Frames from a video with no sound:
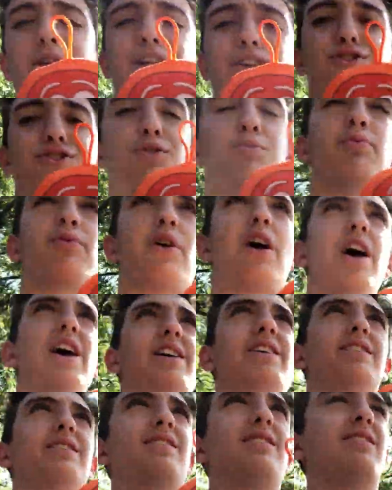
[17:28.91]
miniature
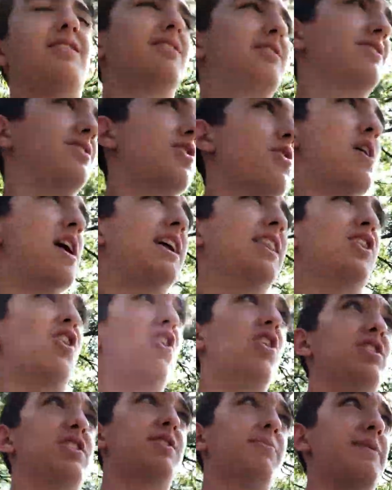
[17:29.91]
prize, so I
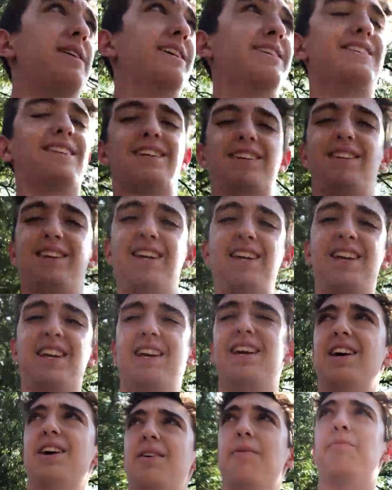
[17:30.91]
lost basically.
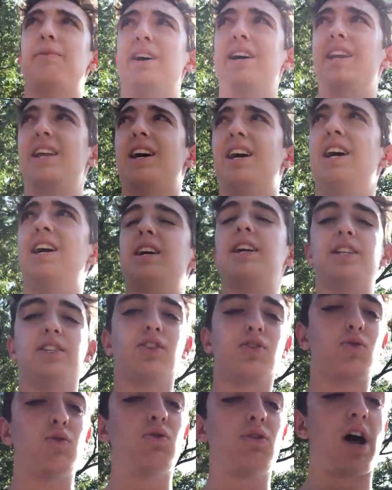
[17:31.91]
But
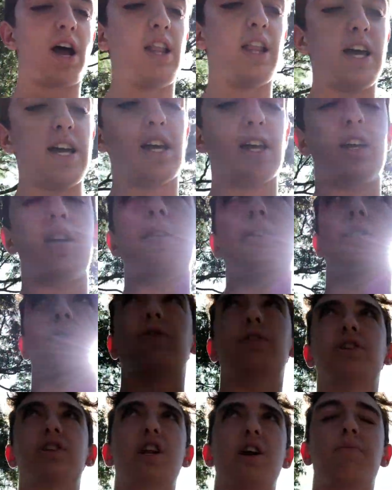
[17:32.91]
it's cool, I like it. The
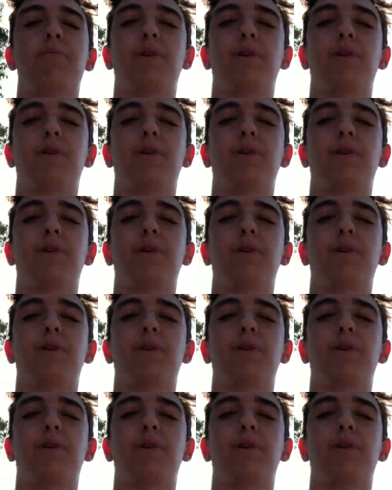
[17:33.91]
reason I